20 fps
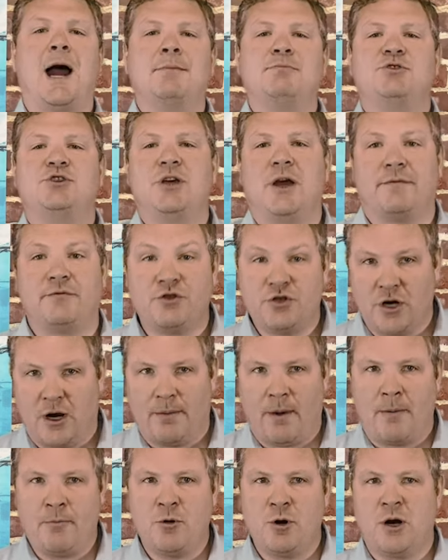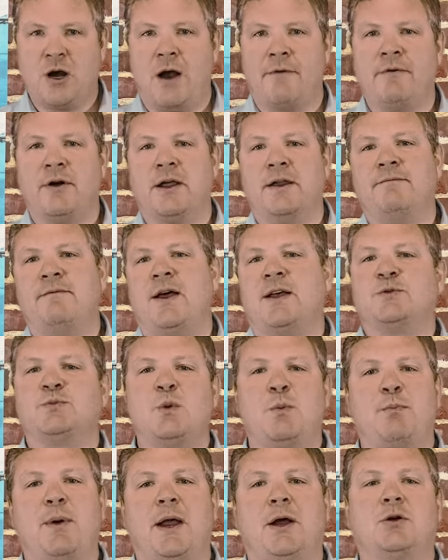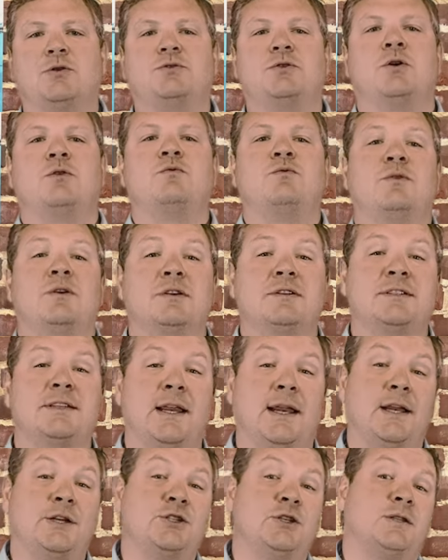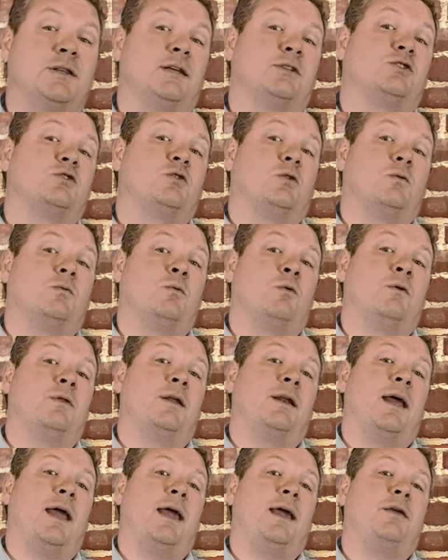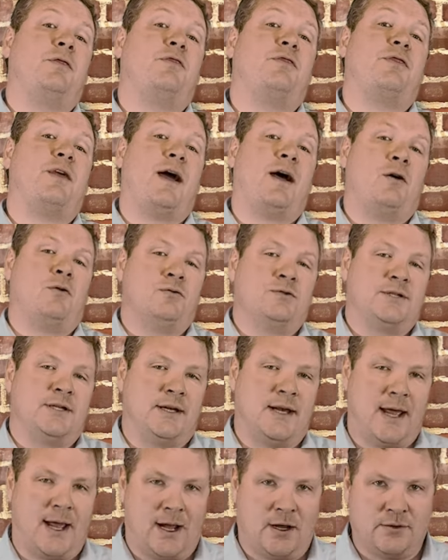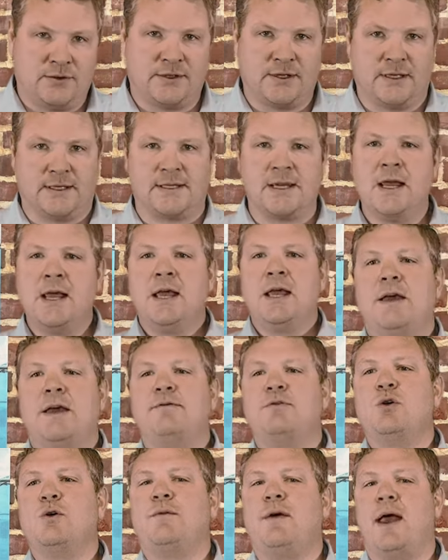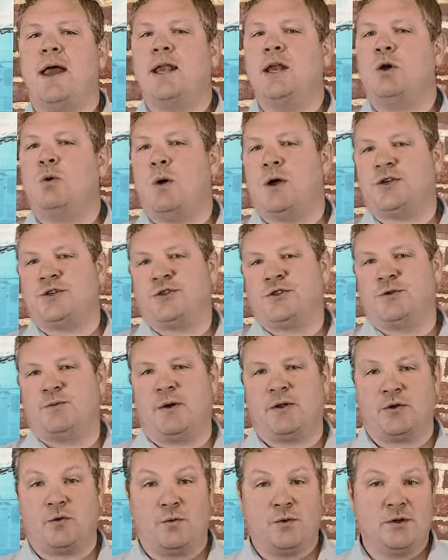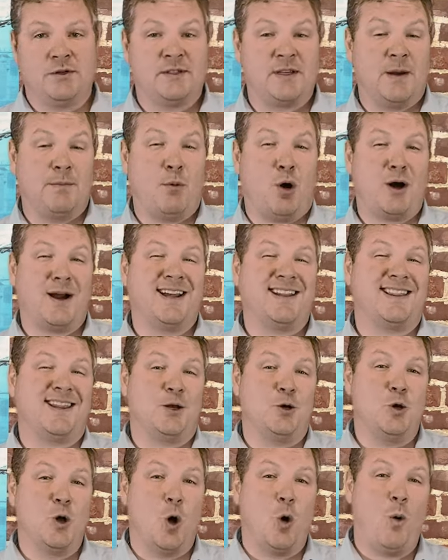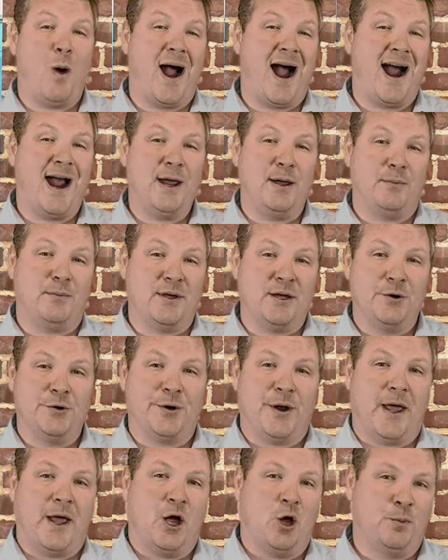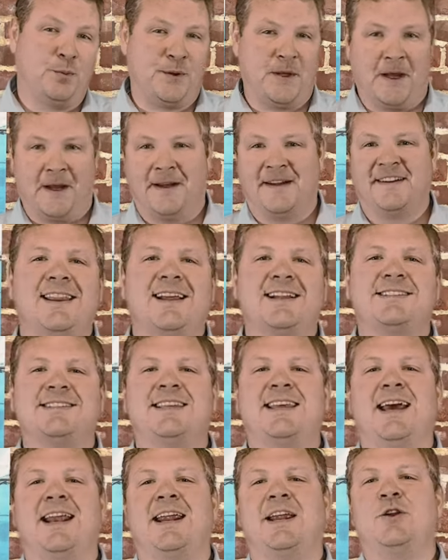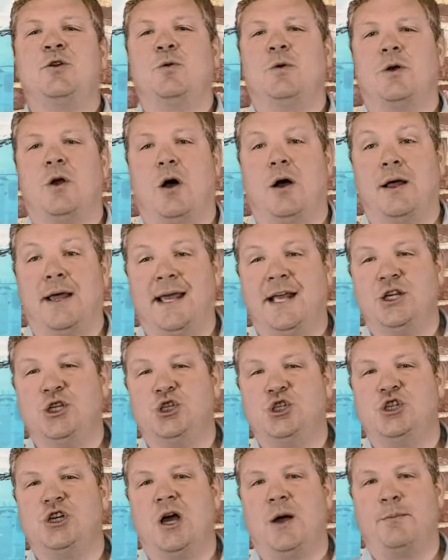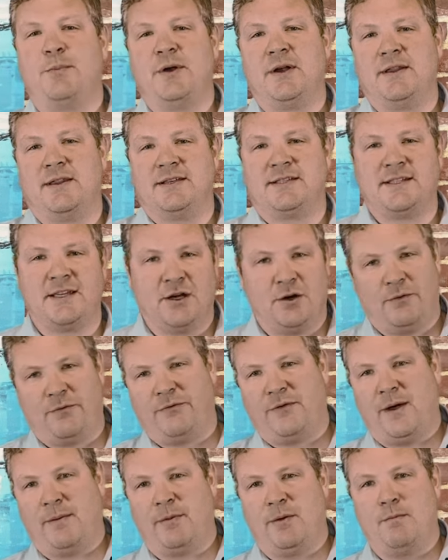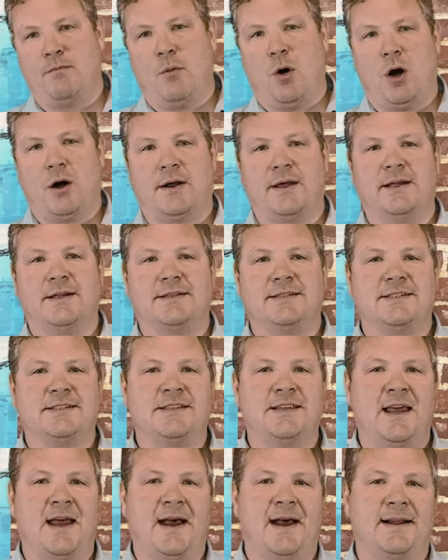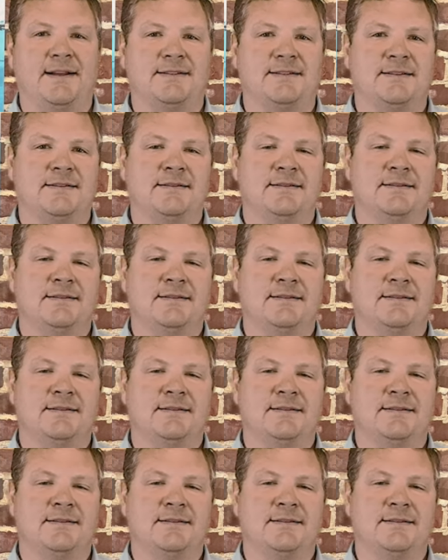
I'm Jeff Chubb. I'm a recovering investment banker turned real estate agent that sold more than 1,000 houses. If you have any questions about the real estate market, then no, I am here to help you. Let's get into it all and jump into the single family market stats.